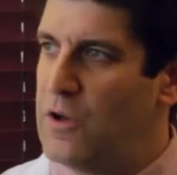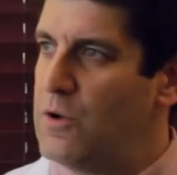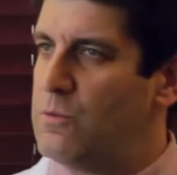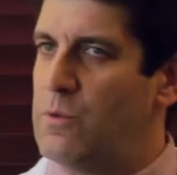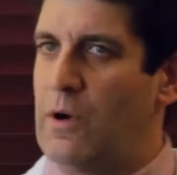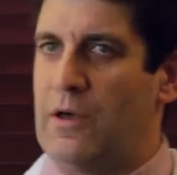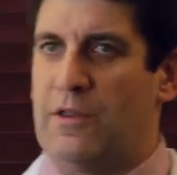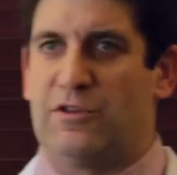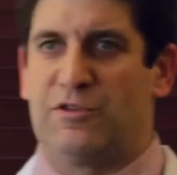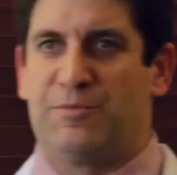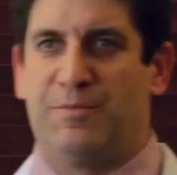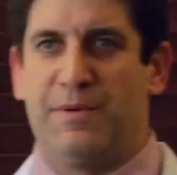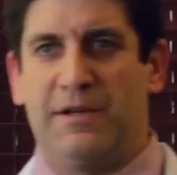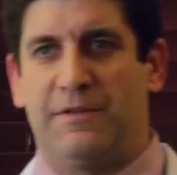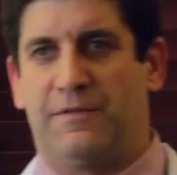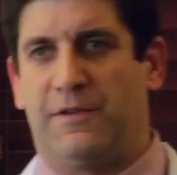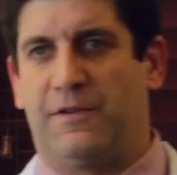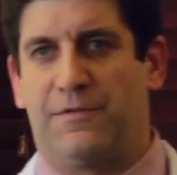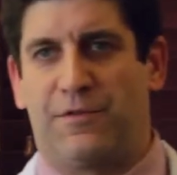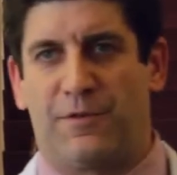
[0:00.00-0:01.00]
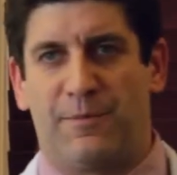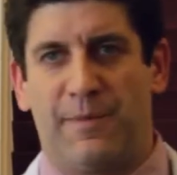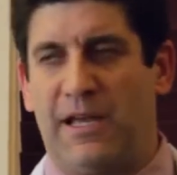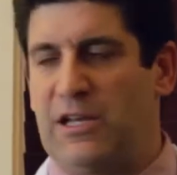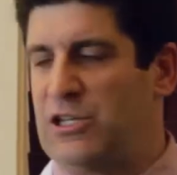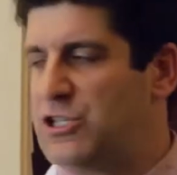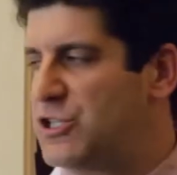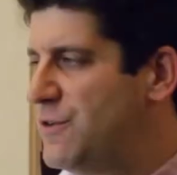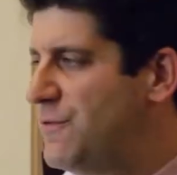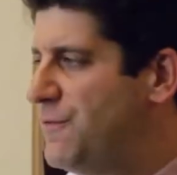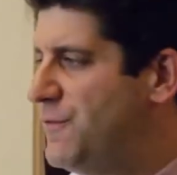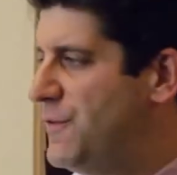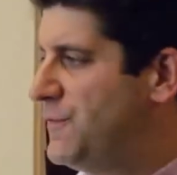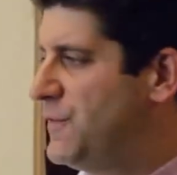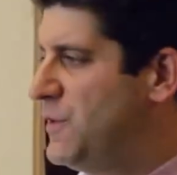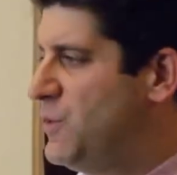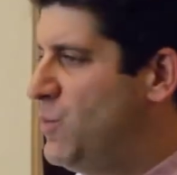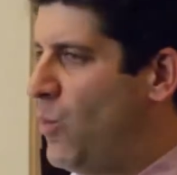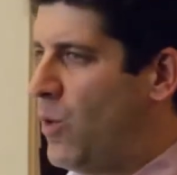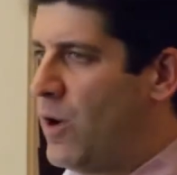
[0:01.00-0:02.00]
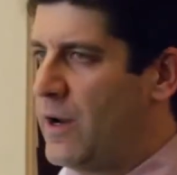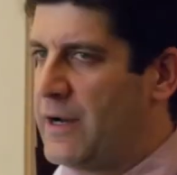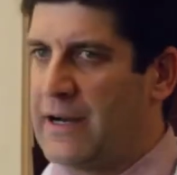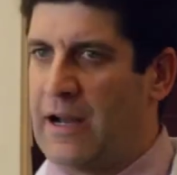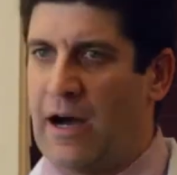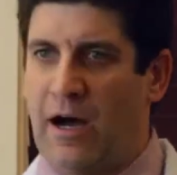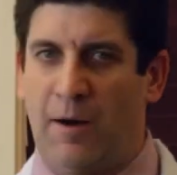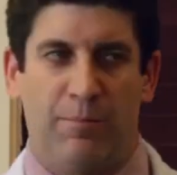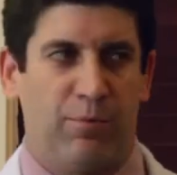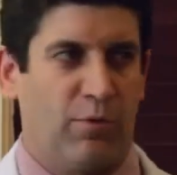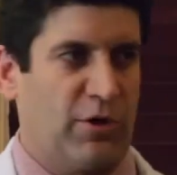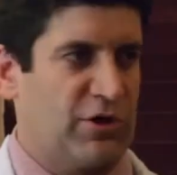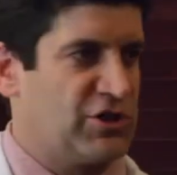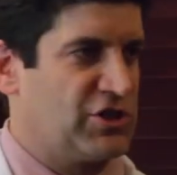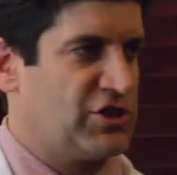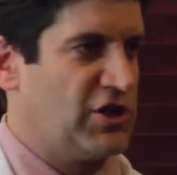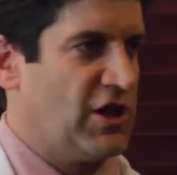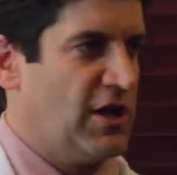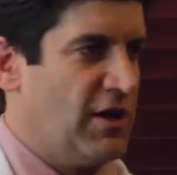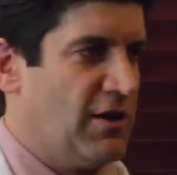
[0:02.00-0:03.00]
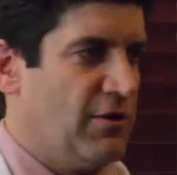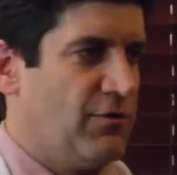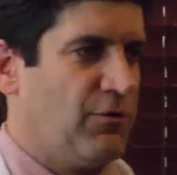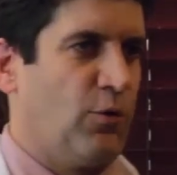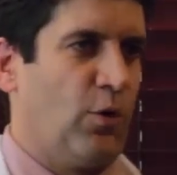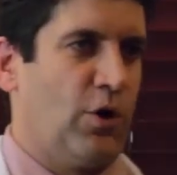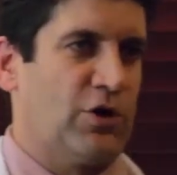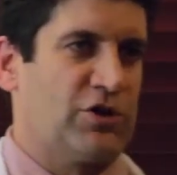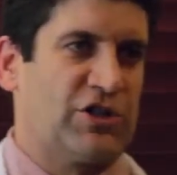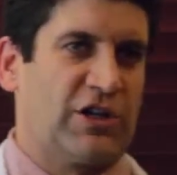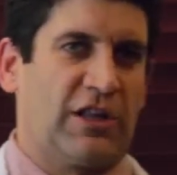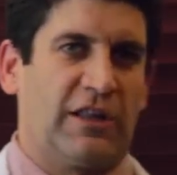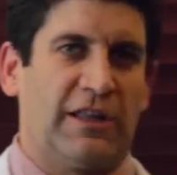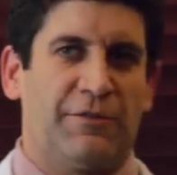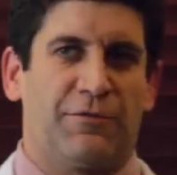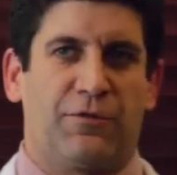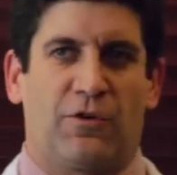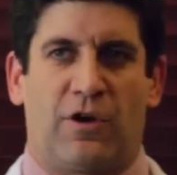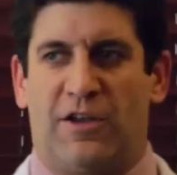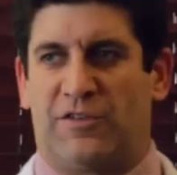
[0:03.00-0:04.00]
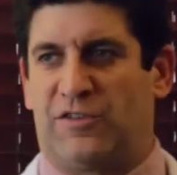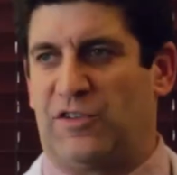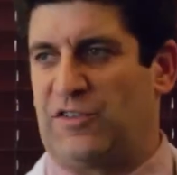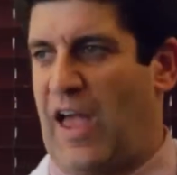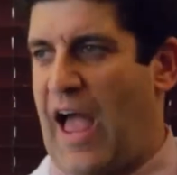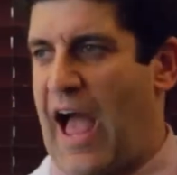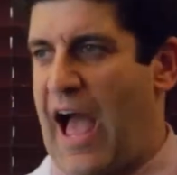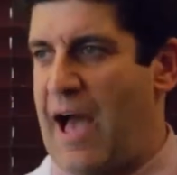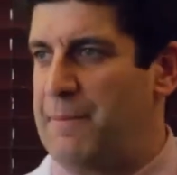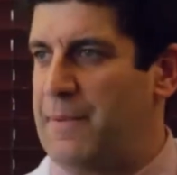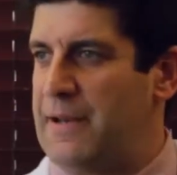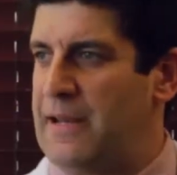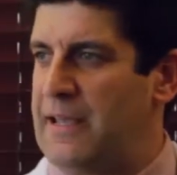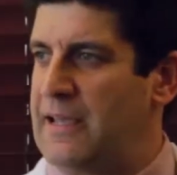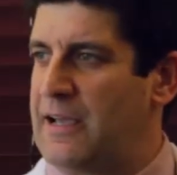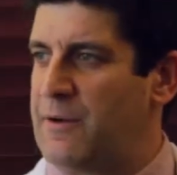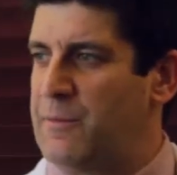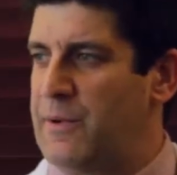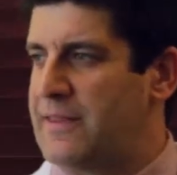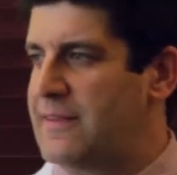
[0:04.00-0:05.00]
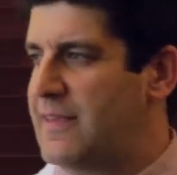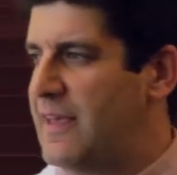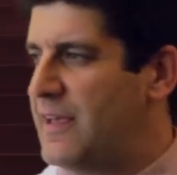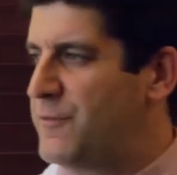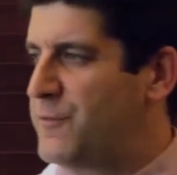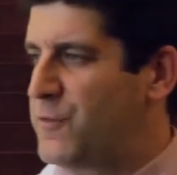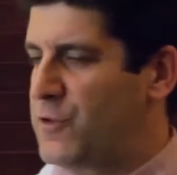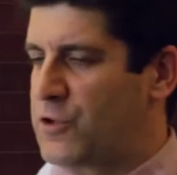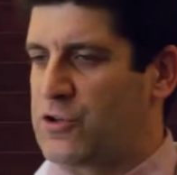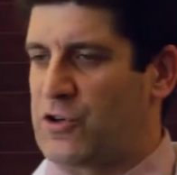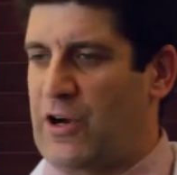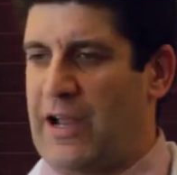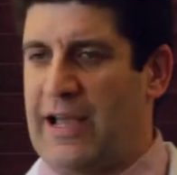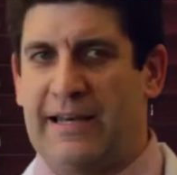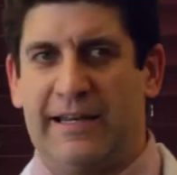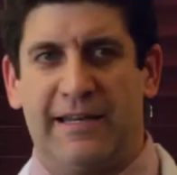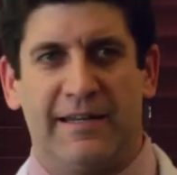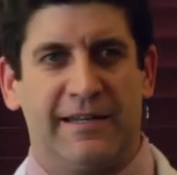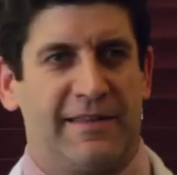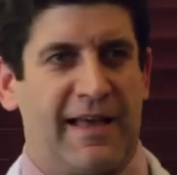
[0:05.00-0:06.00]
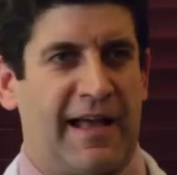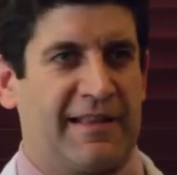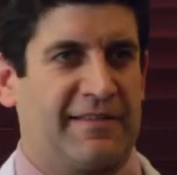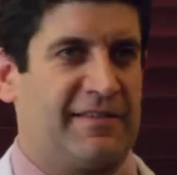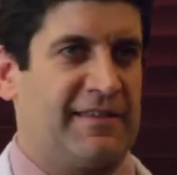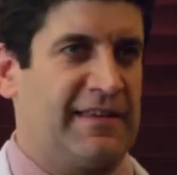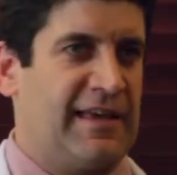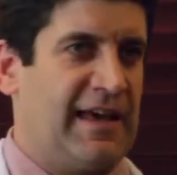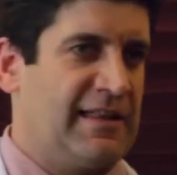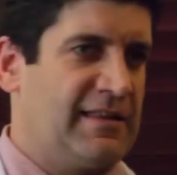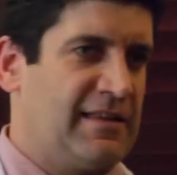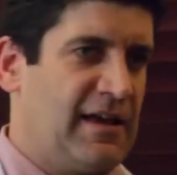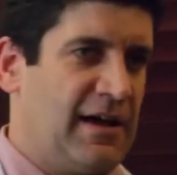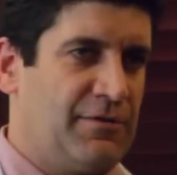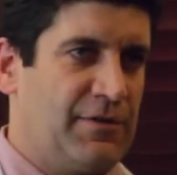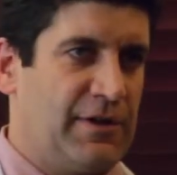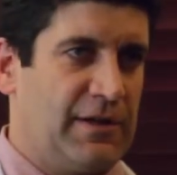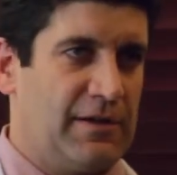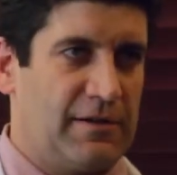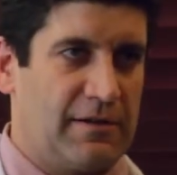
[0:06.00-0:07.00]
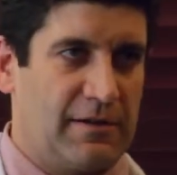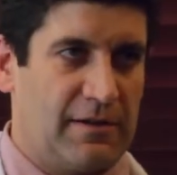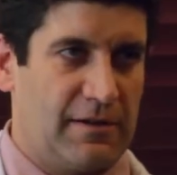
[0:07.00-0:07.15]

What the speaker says: whether it's a bit of information 51 and up, which fortunately for us is happening and we take for granted, and that's the end of it,